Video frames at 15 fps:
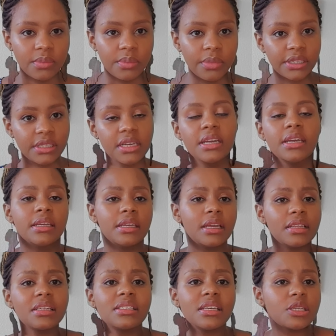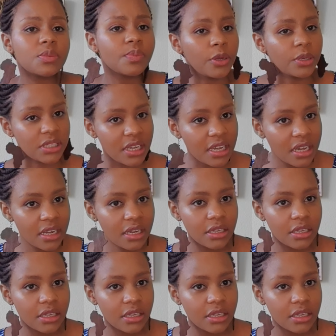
But yeah, that's just my take.